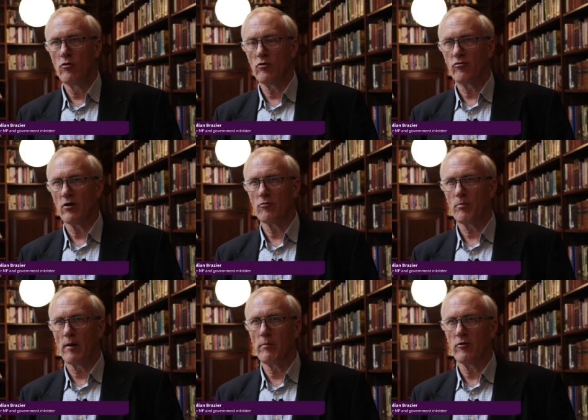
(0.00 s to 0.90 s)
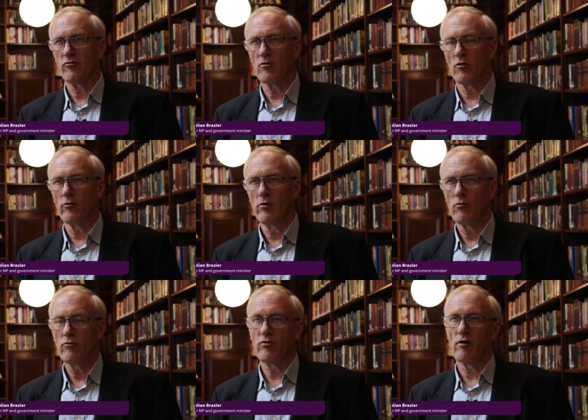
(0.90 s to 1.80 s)
has published on
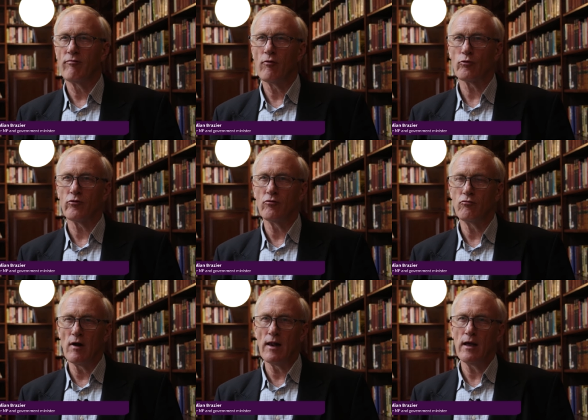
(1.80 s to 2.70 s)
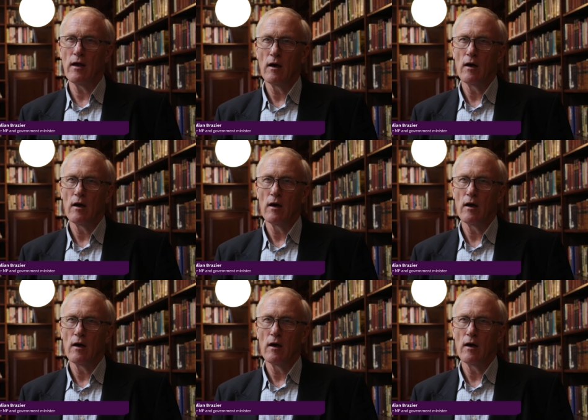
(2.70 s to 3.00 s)
reserve forces really